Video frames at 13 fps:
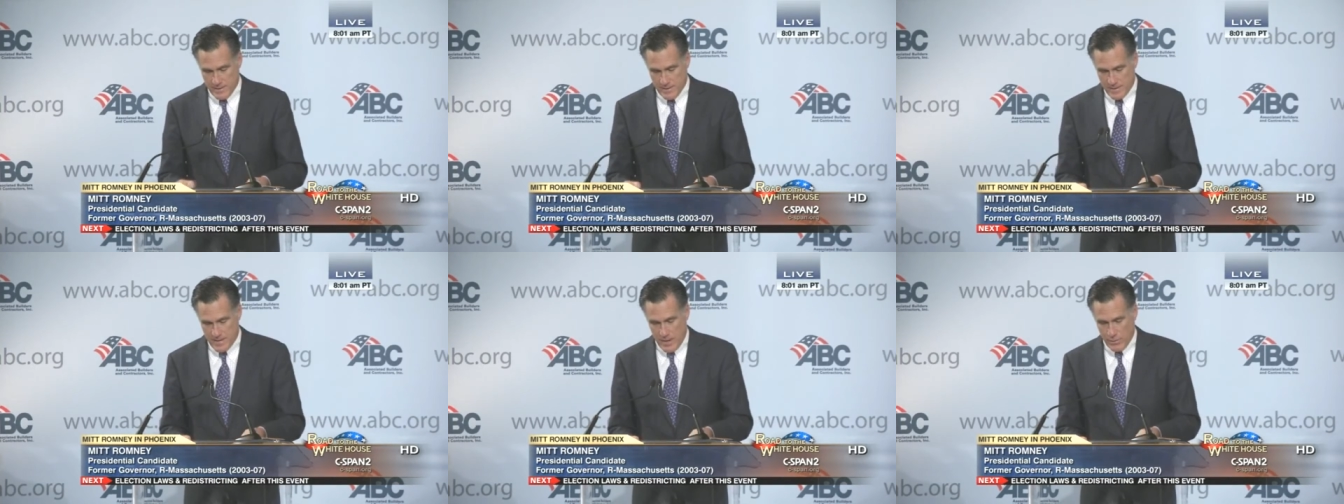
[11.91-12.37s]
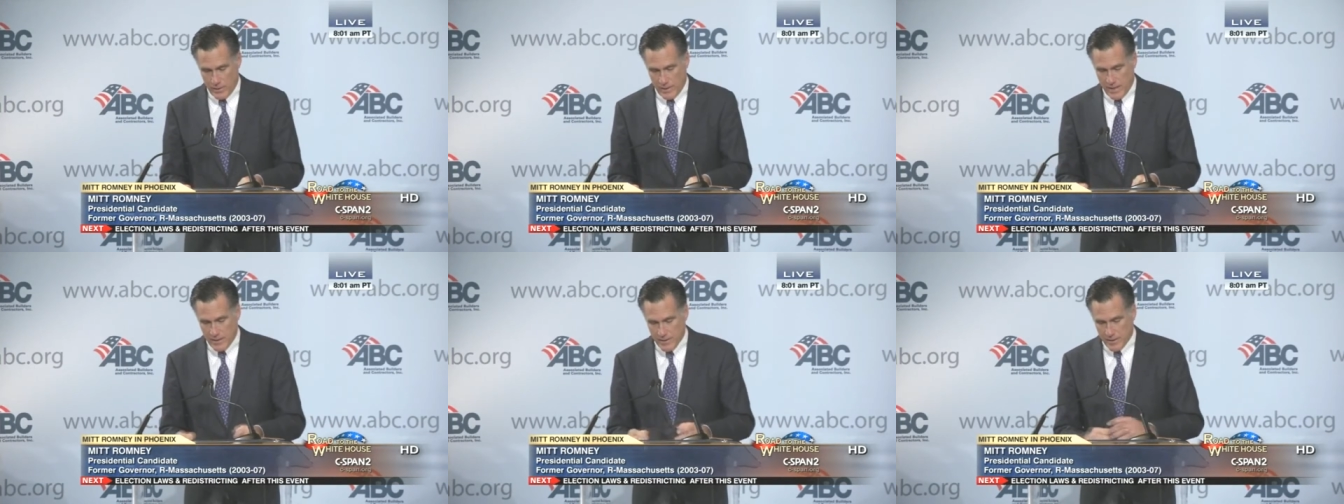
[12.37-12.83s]
is I
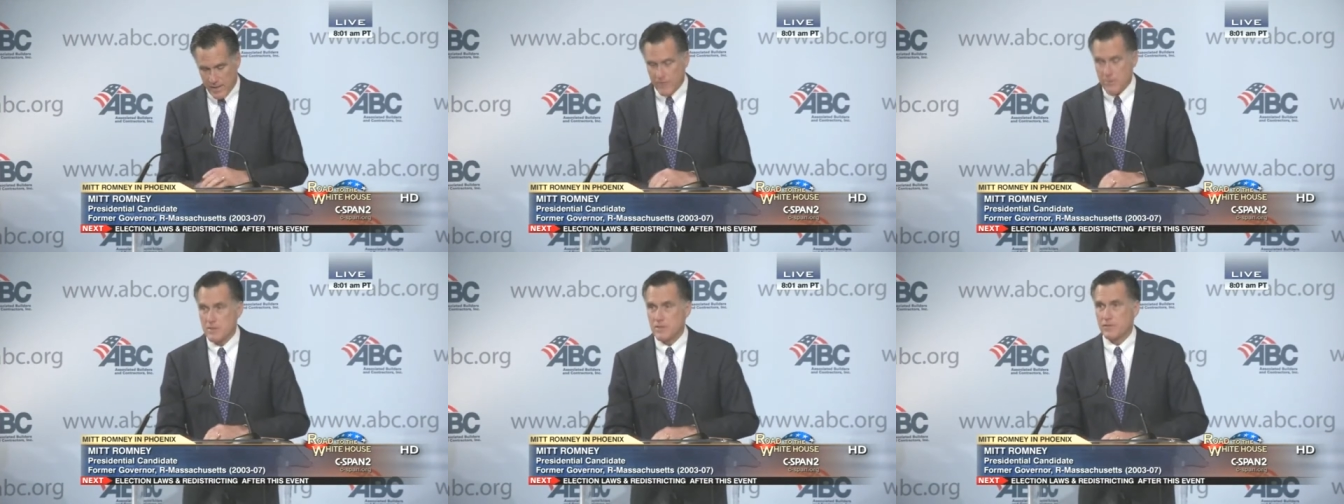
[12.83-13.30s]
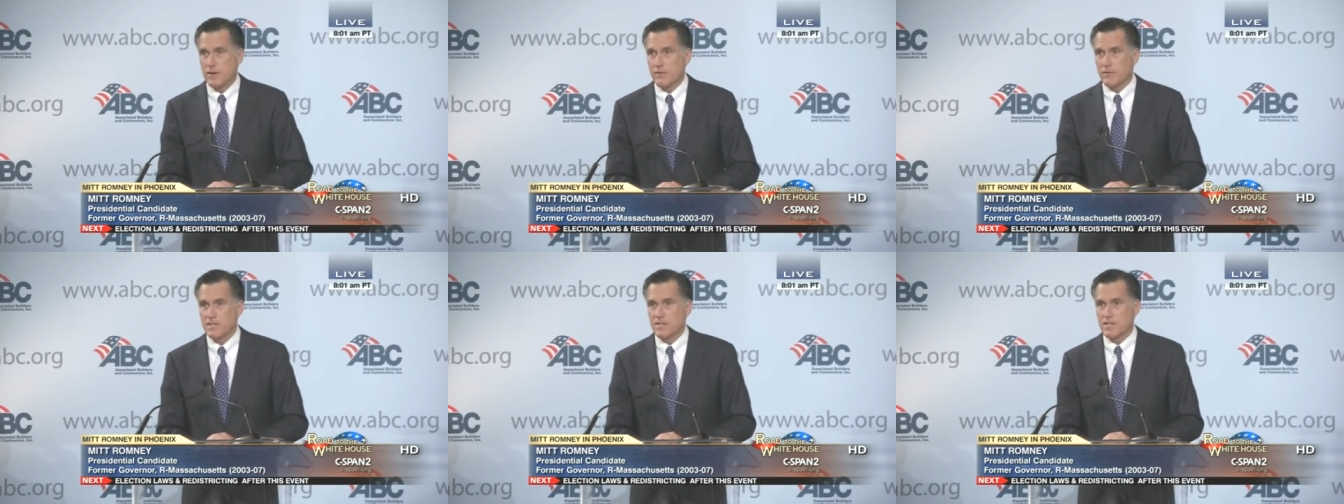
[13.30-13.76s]
will end the government's
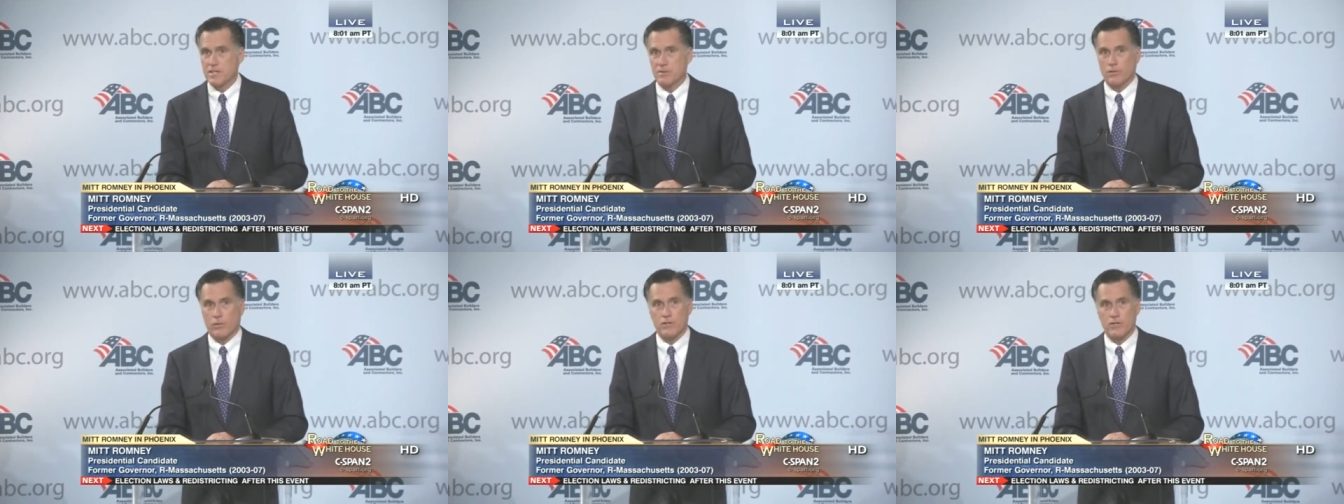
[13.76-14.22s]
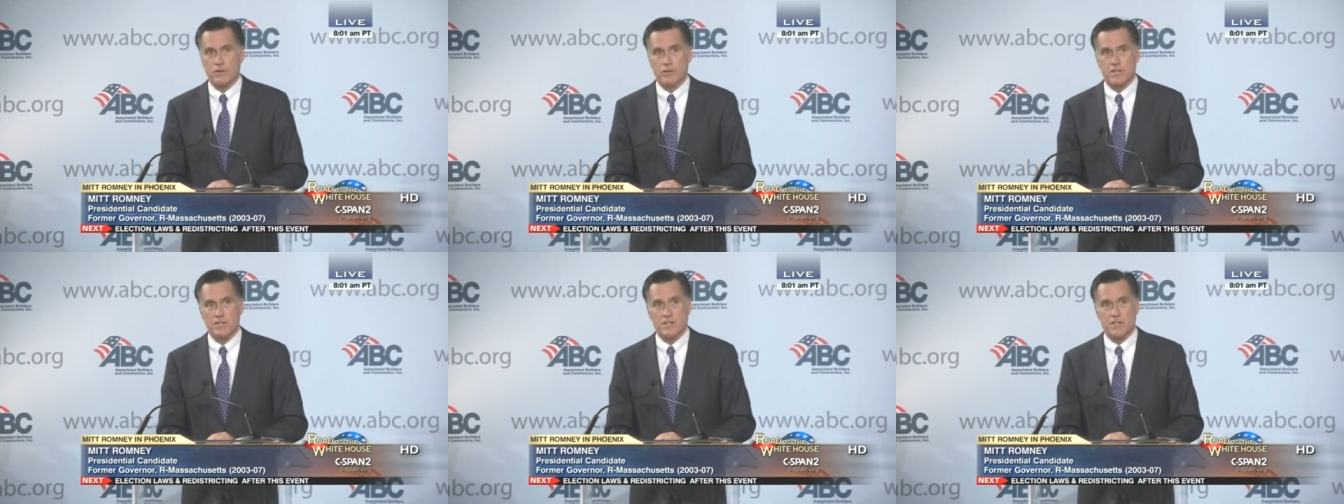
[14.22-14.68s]
favoritism towards
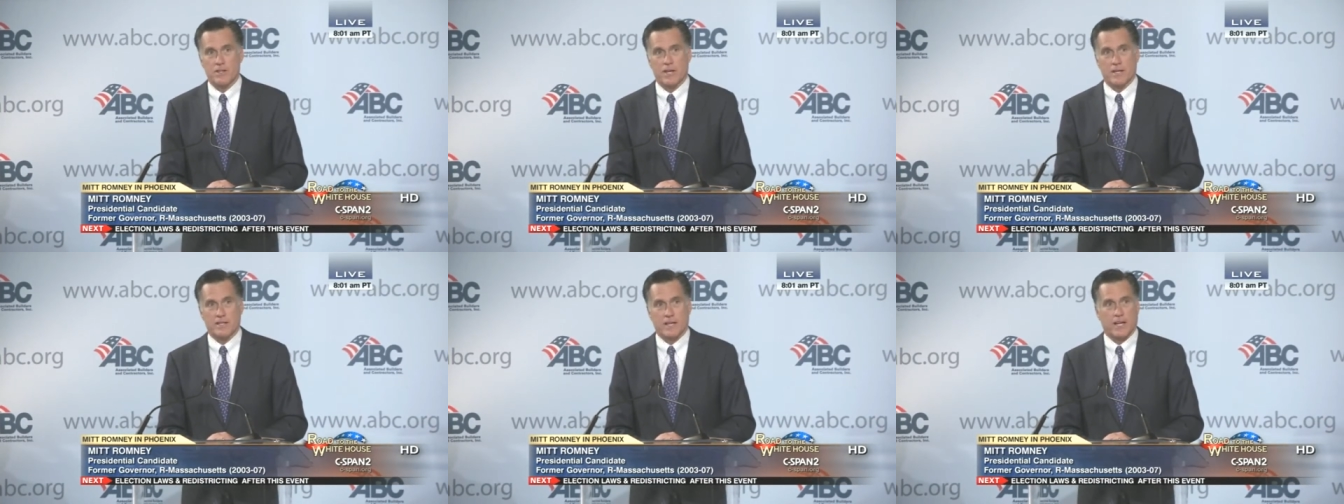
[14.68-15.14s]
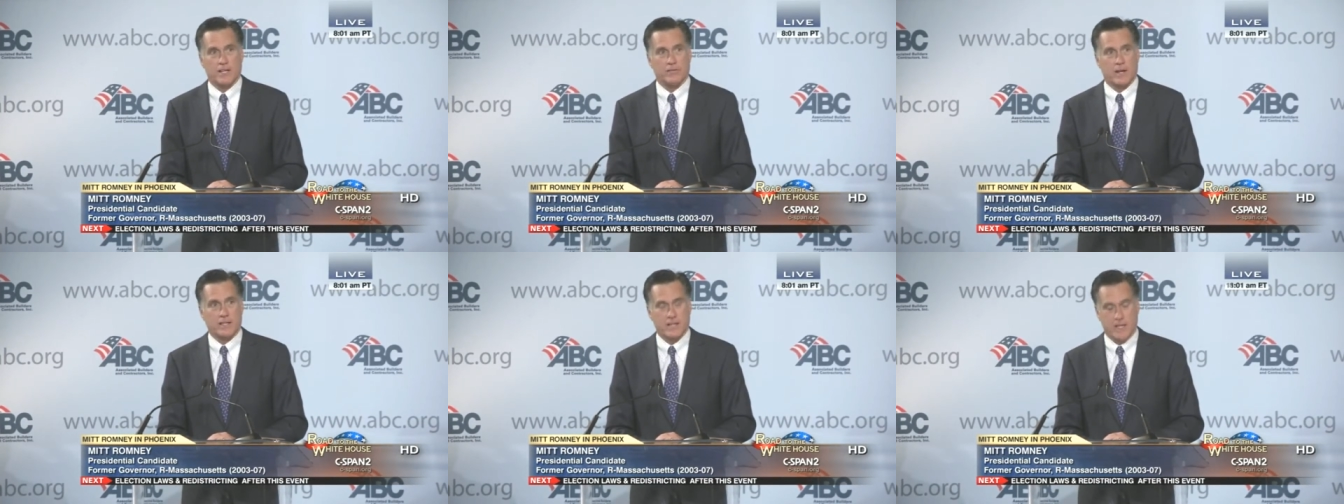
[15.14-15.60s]
unions in
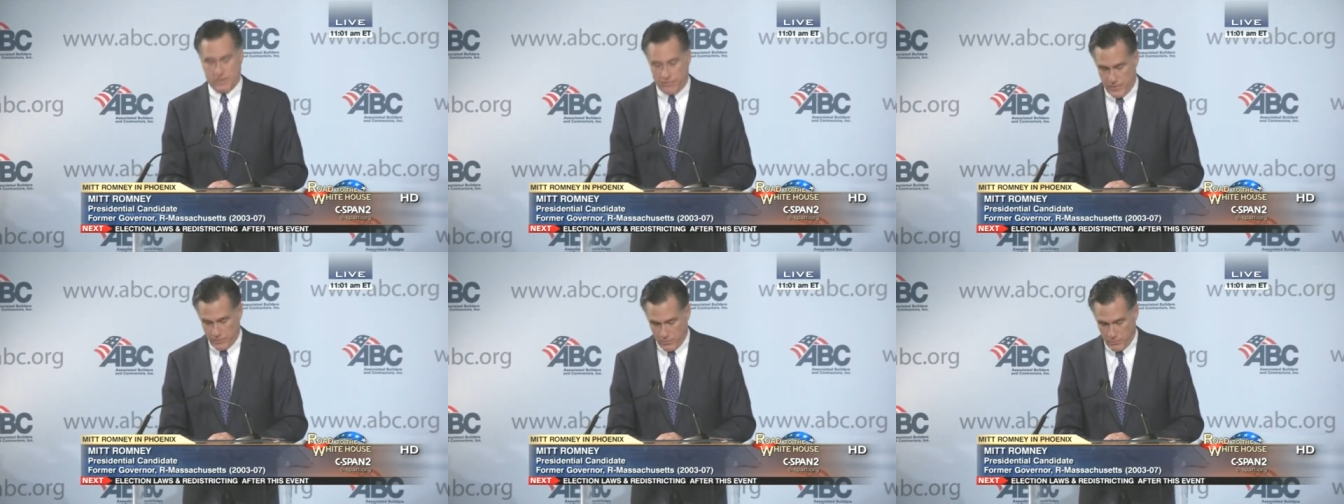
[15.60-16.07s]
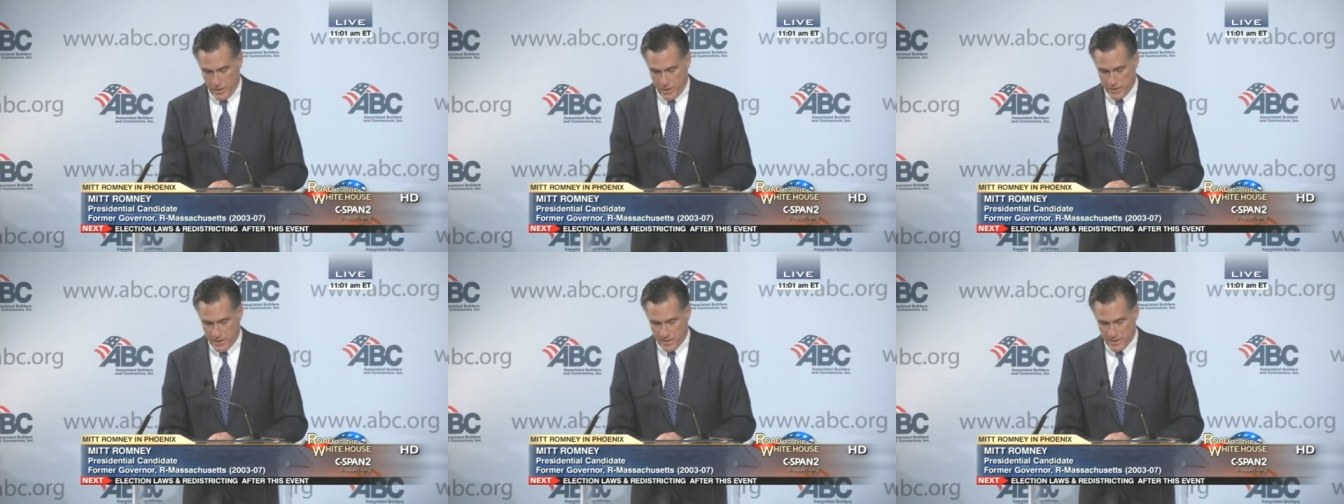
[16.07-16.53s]
contracting on federal
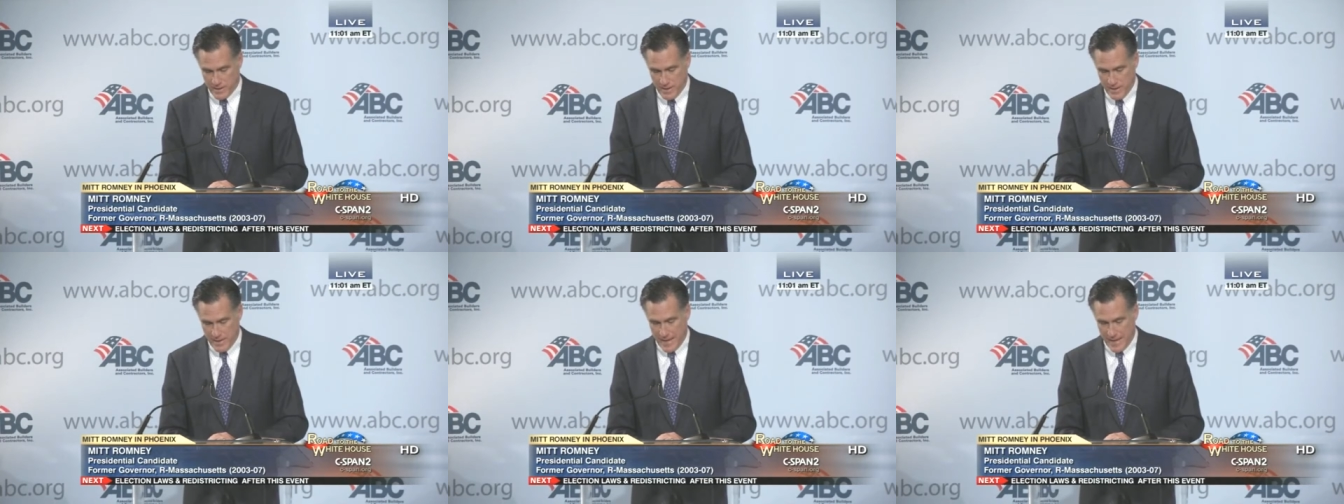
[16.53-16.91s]
projects